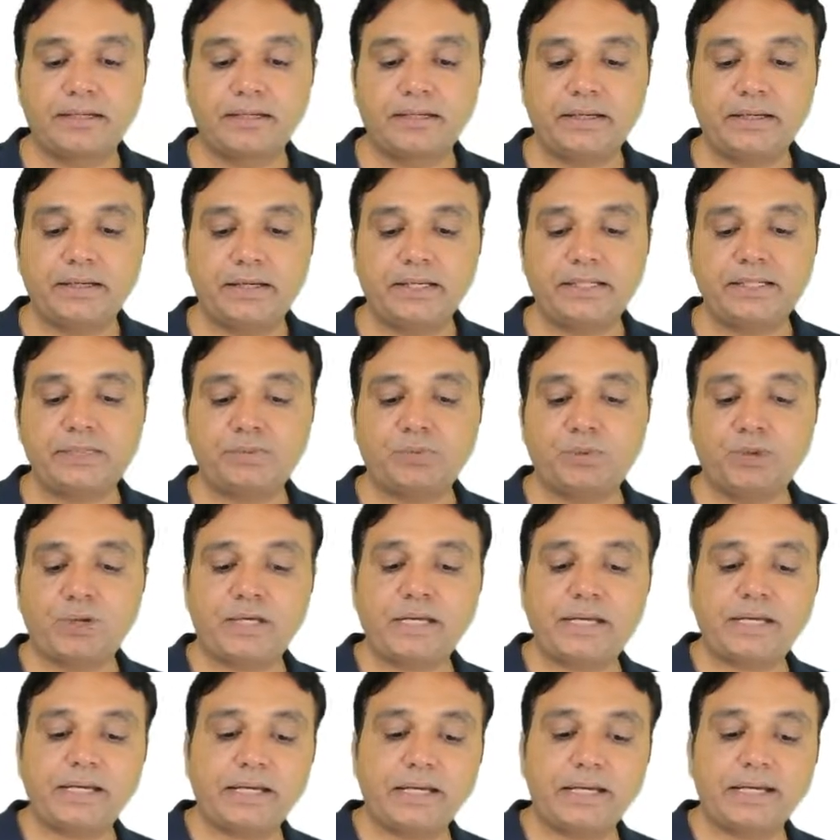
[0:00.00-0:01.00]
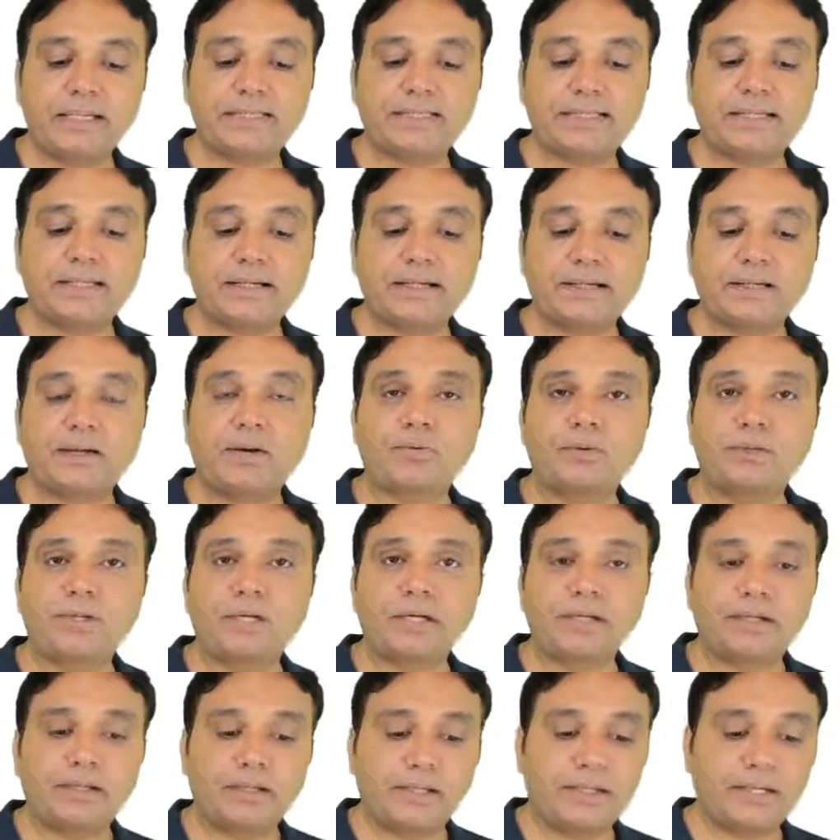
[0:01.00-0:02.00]
is working as an
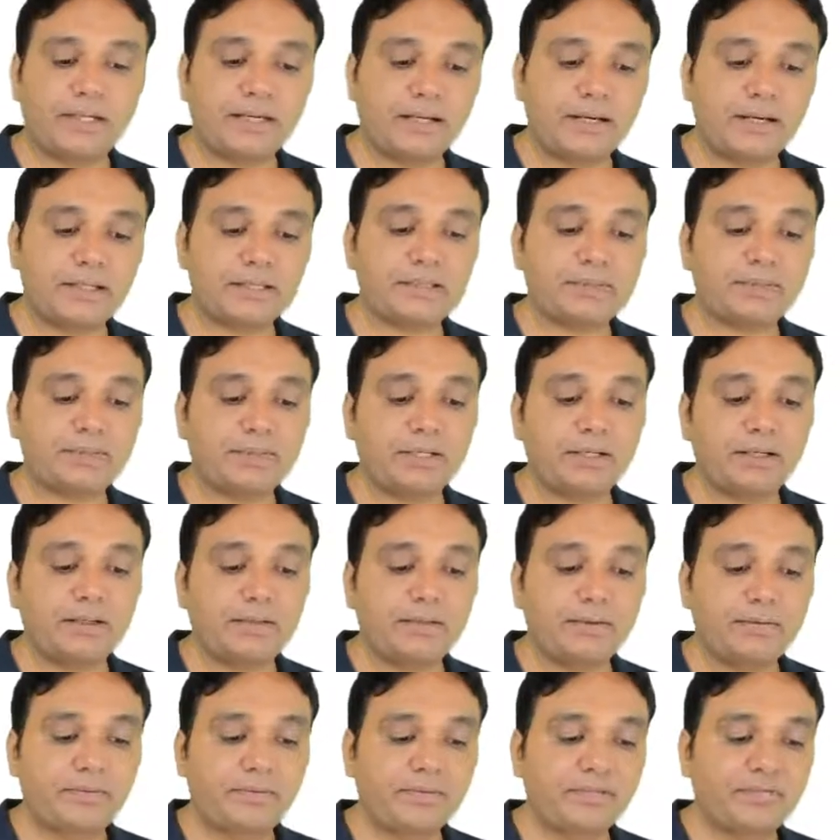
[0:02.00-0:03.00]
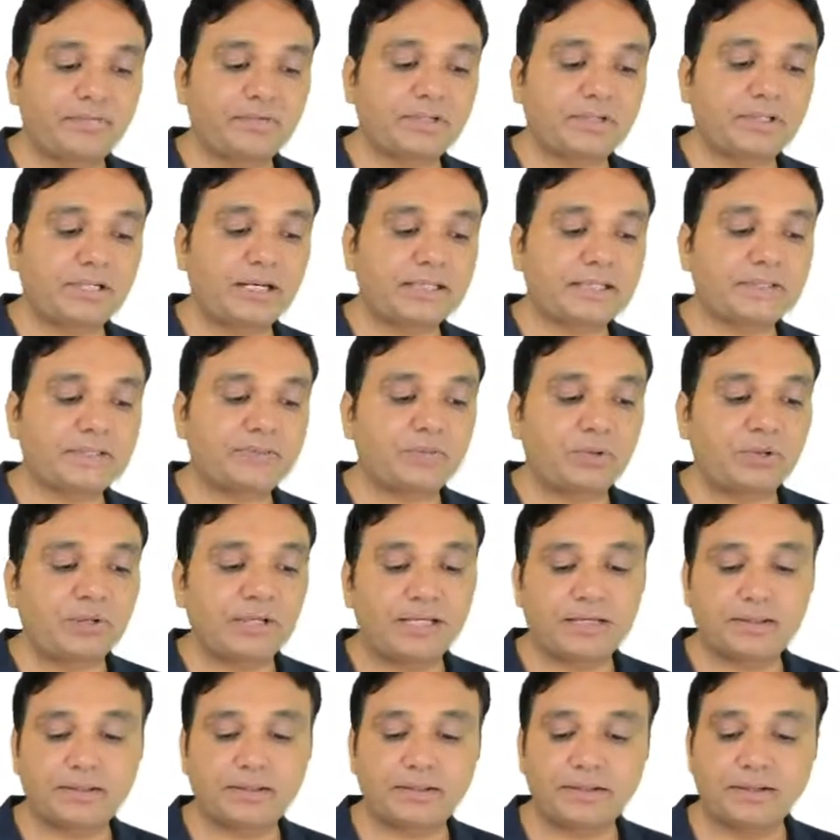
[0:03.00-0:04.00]
accountant in a hospital for the last 1
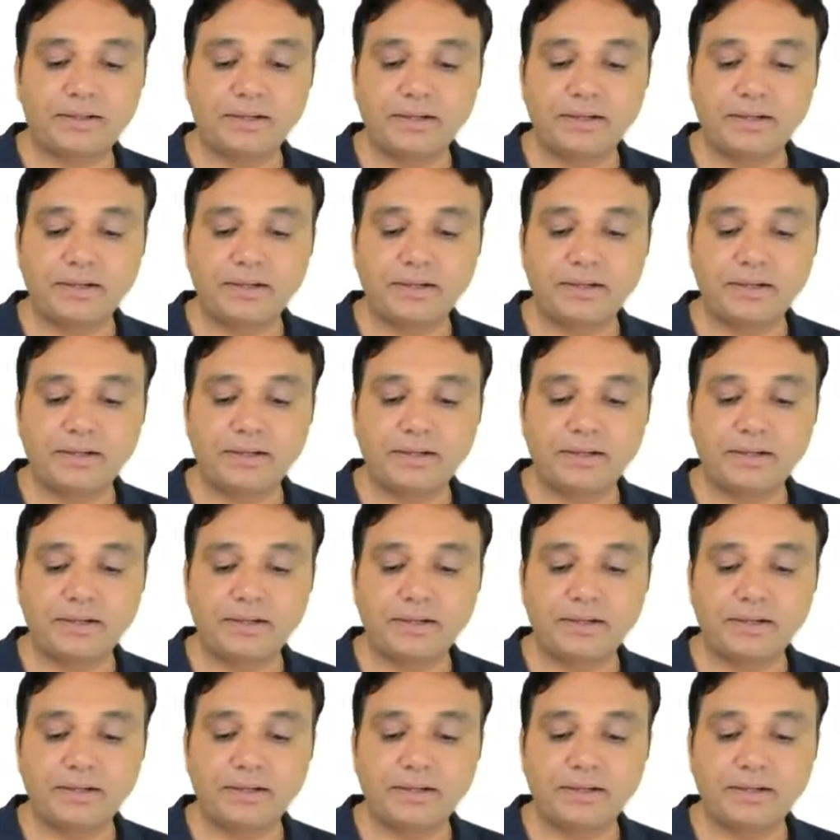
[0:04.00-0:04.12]
year.